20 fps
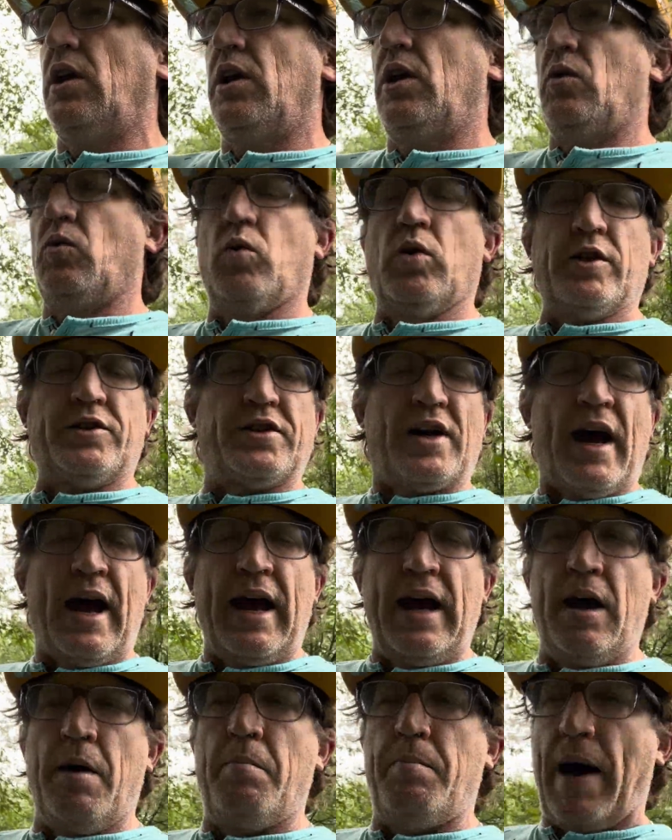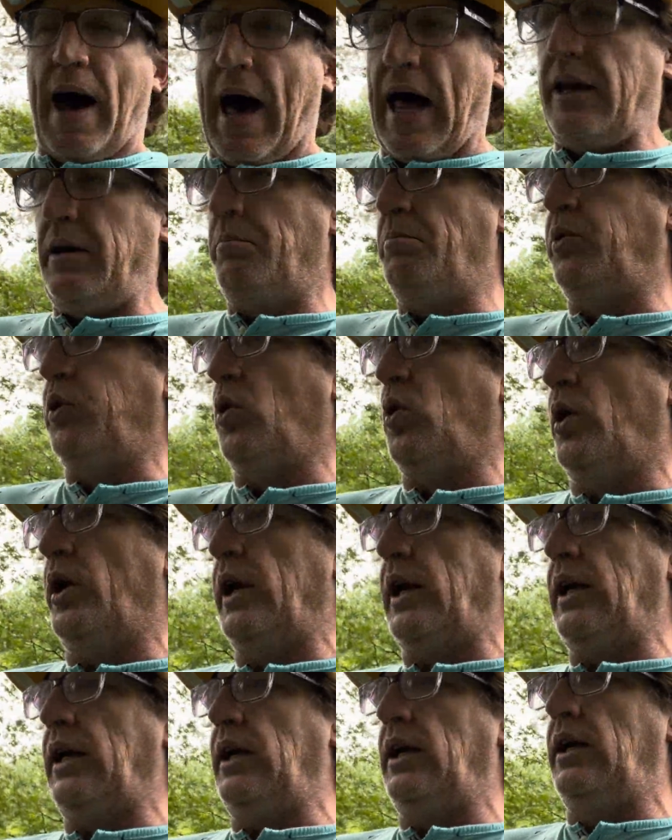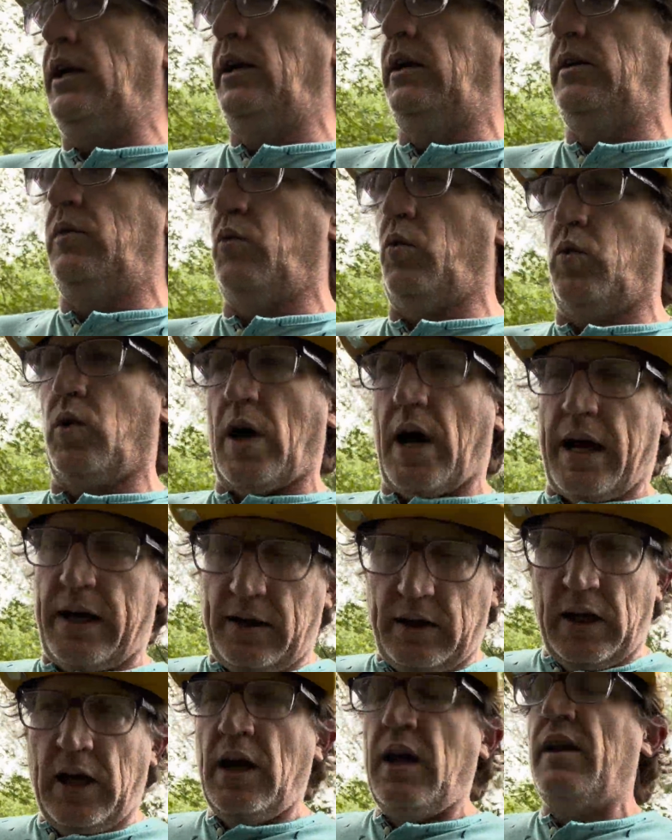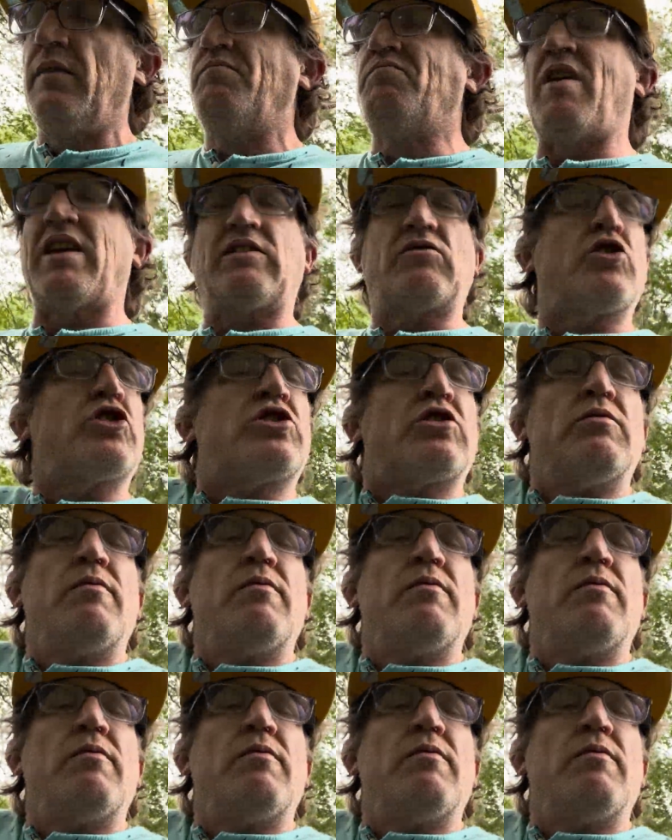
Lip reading: Was I a bad employee? What? Like just